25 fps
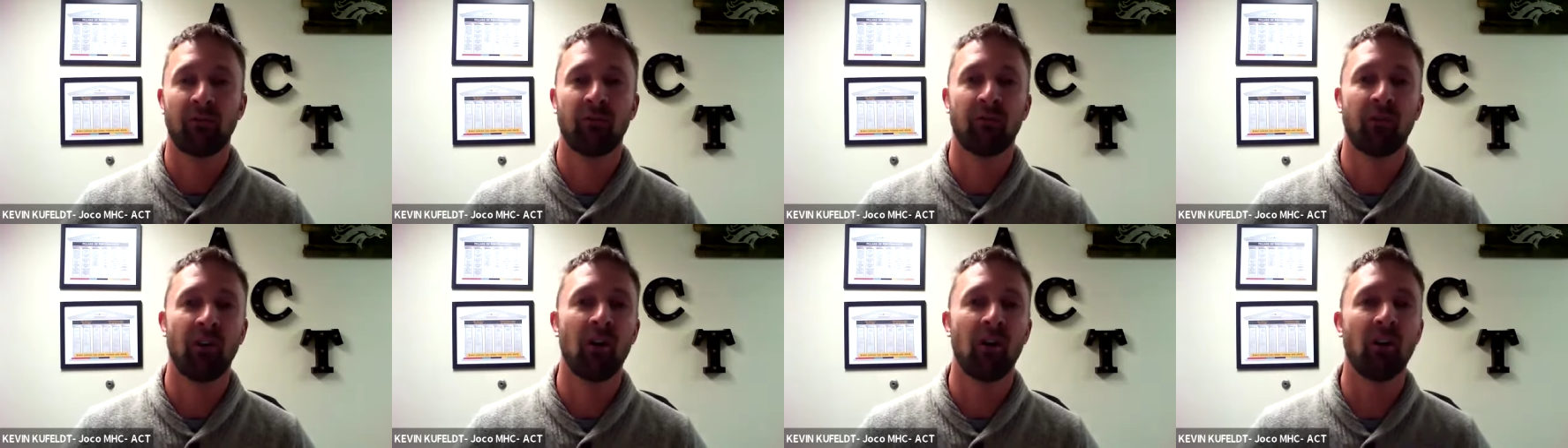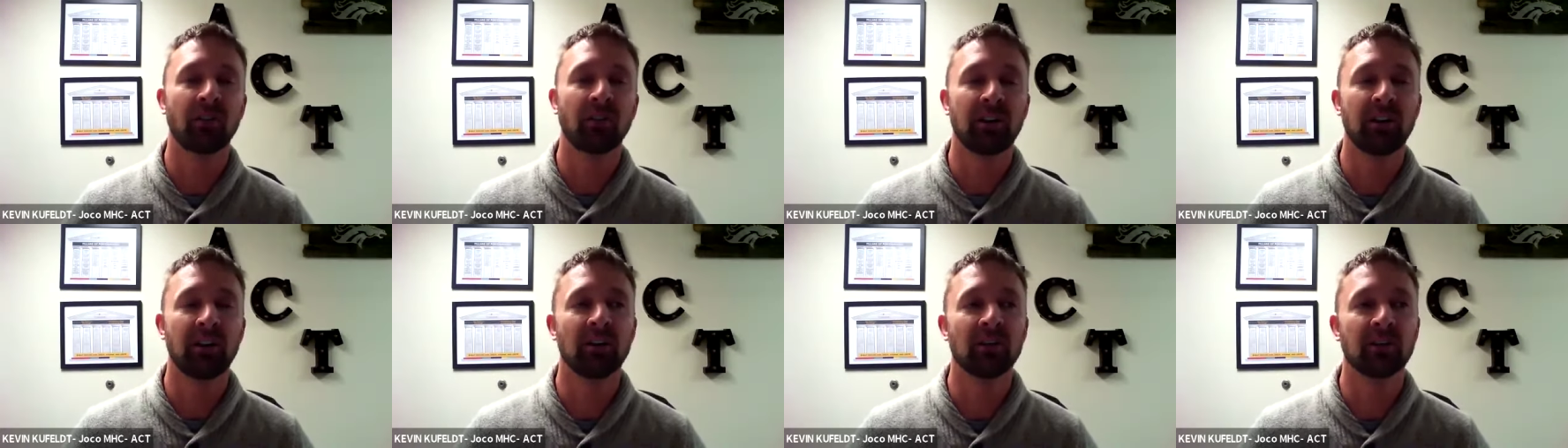
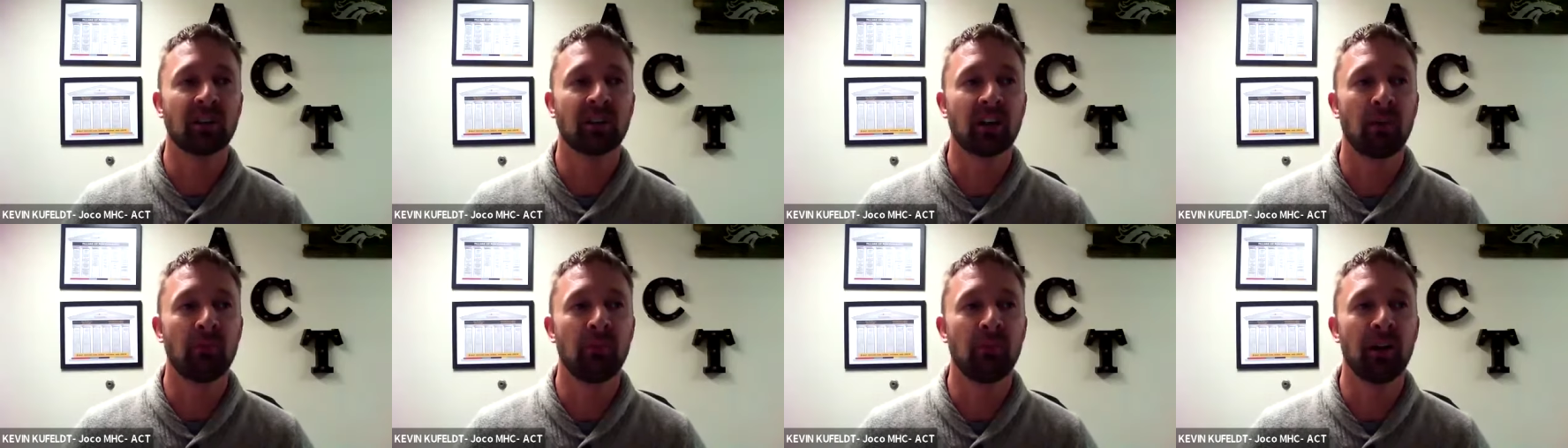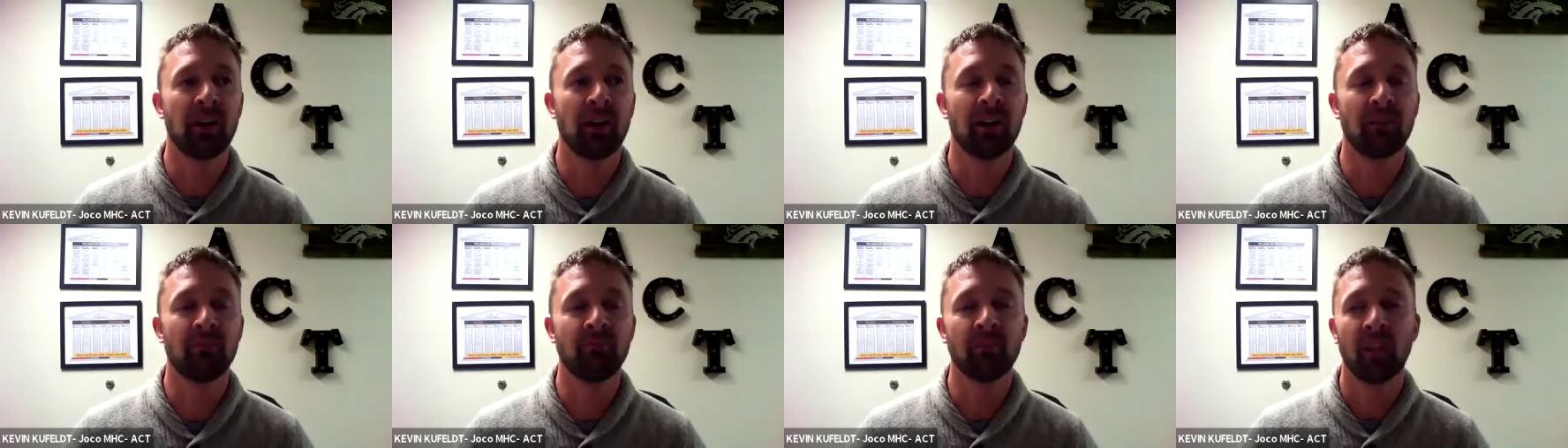volunteers that come
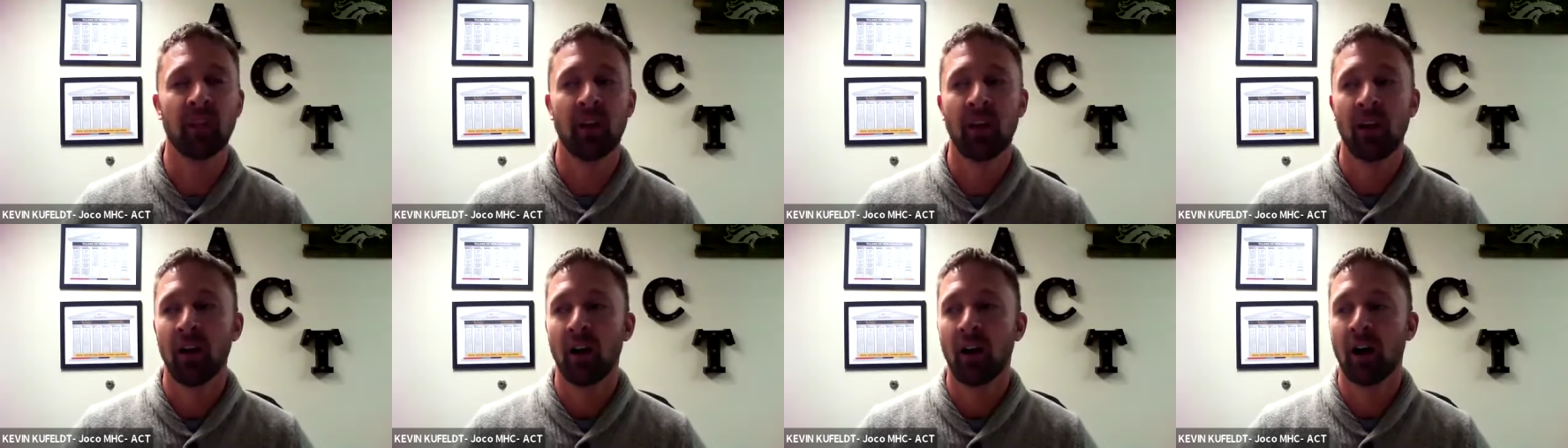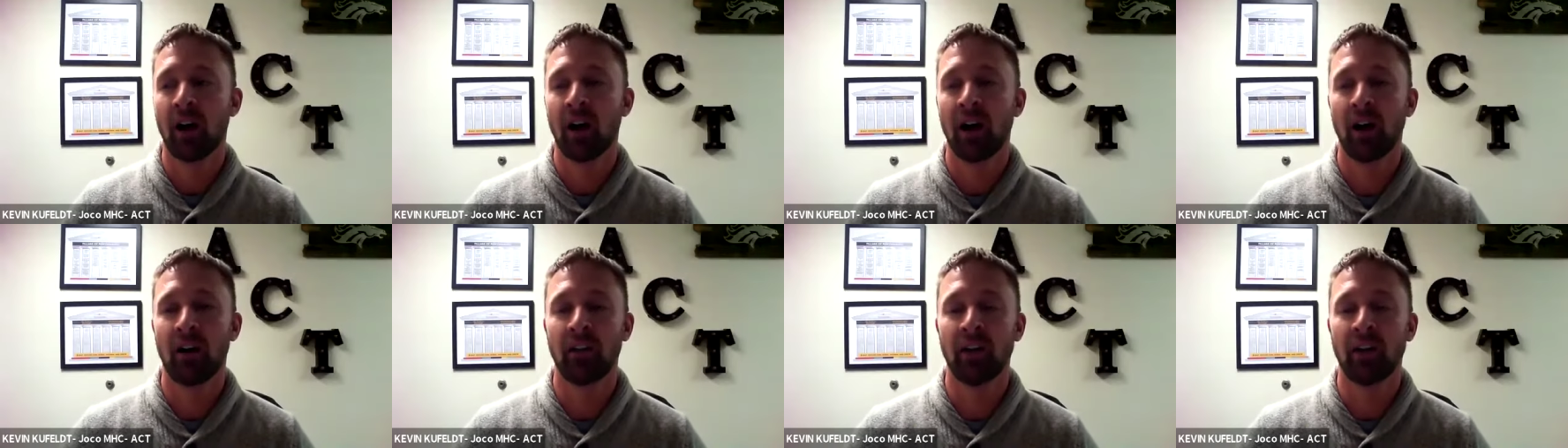in
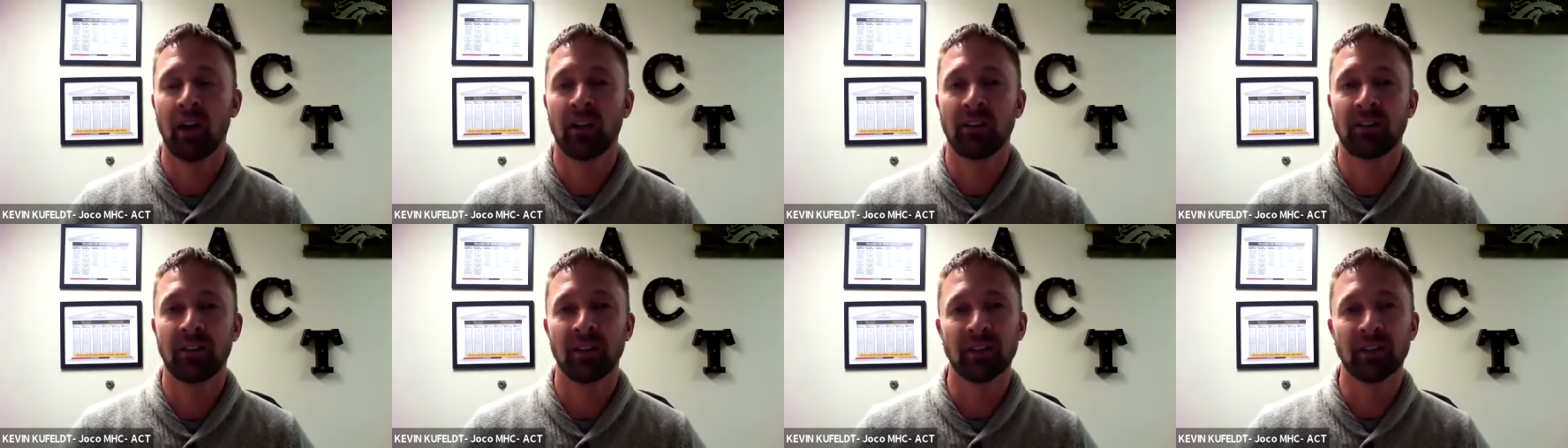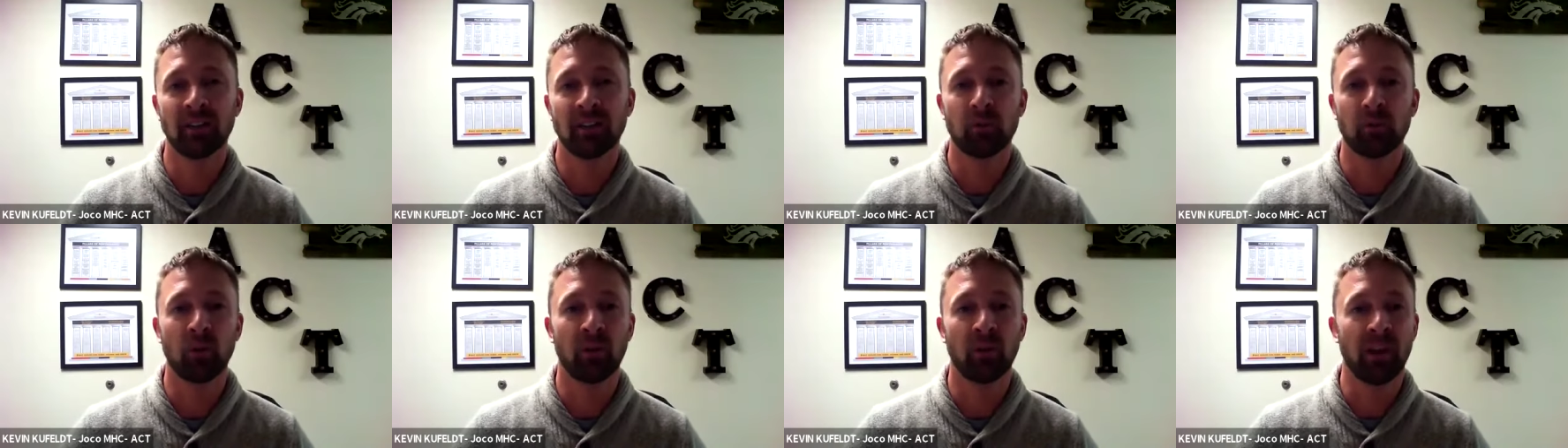uh, that assist
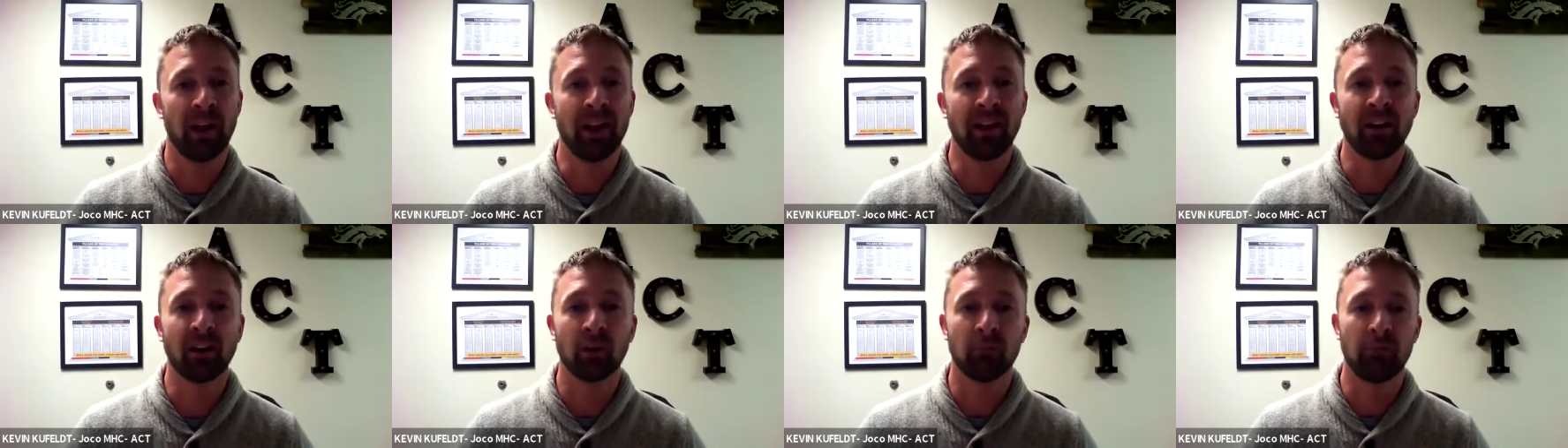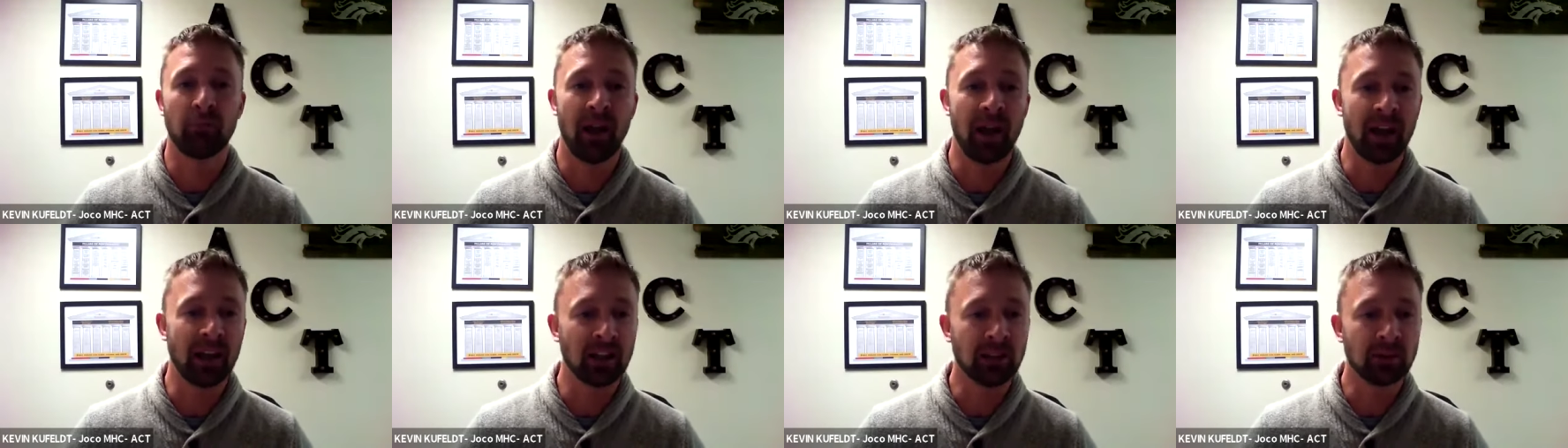us with anger
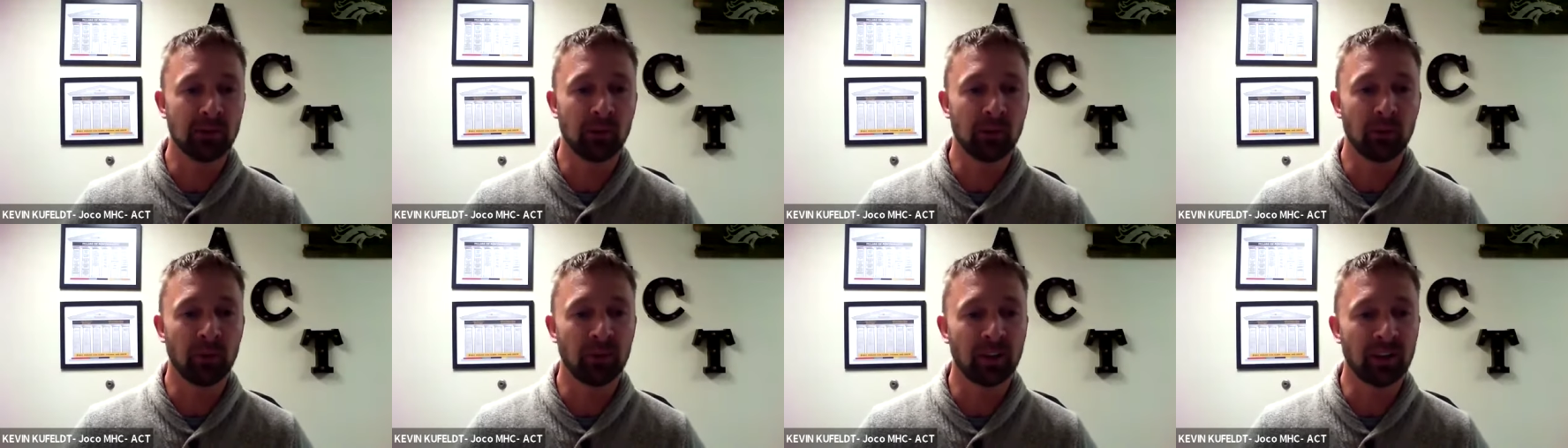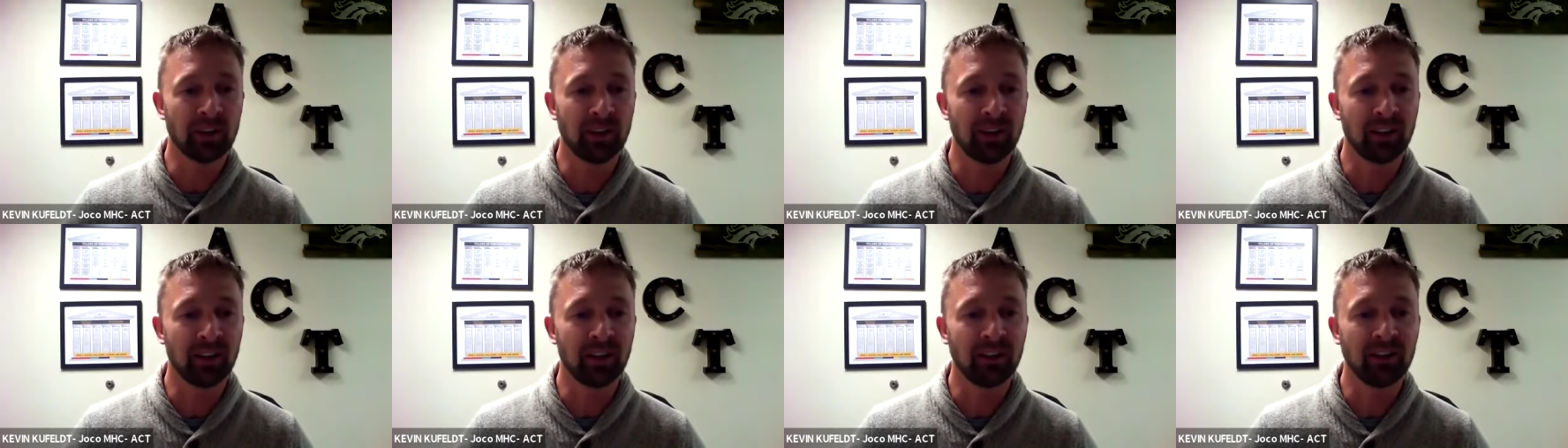management with the
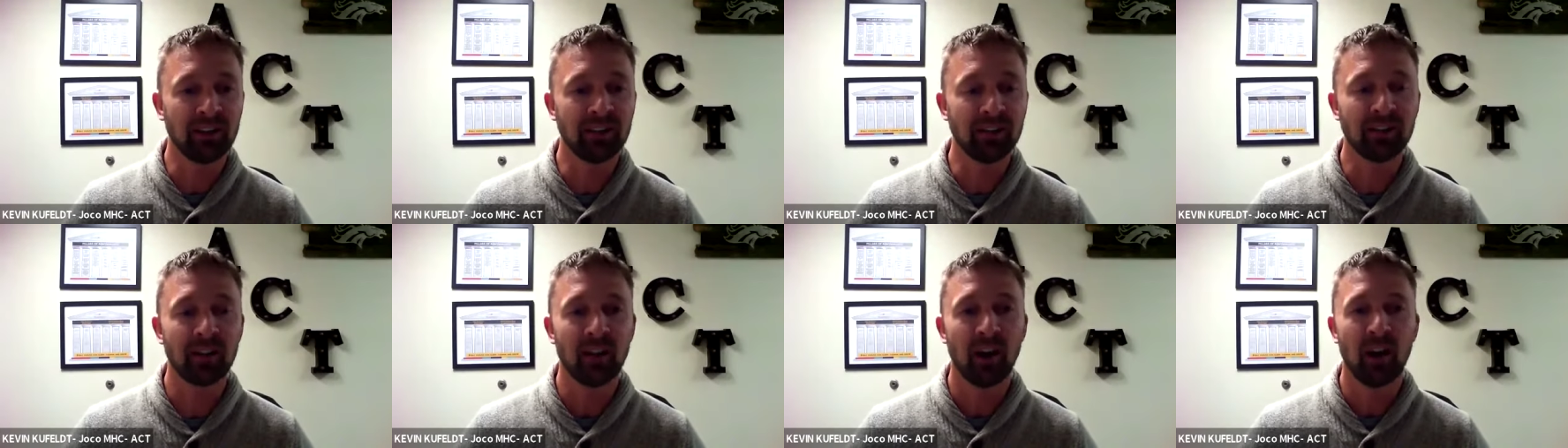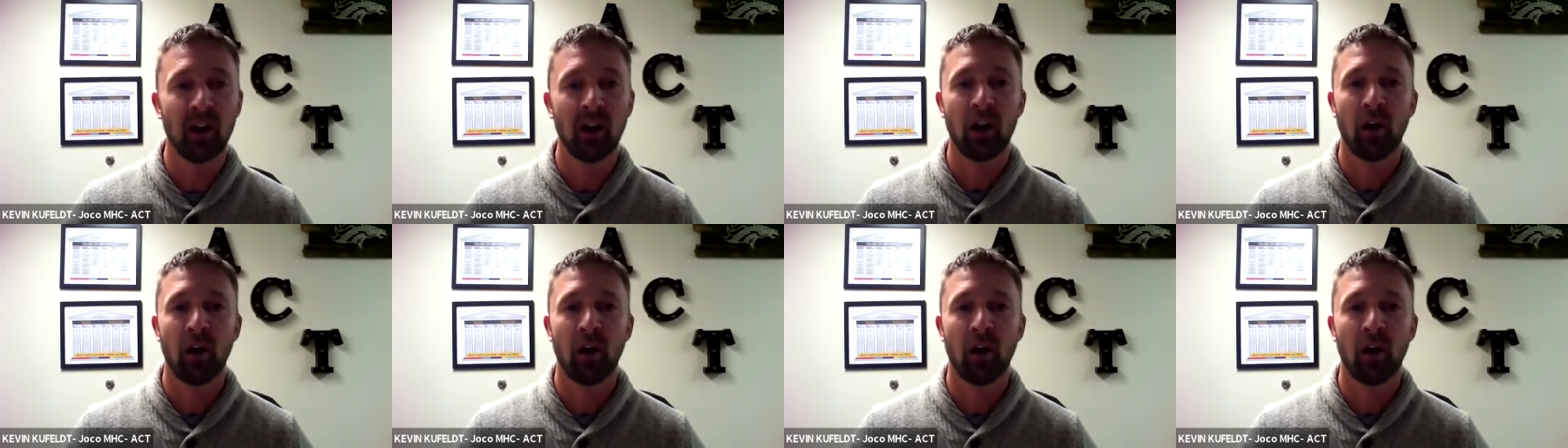kids.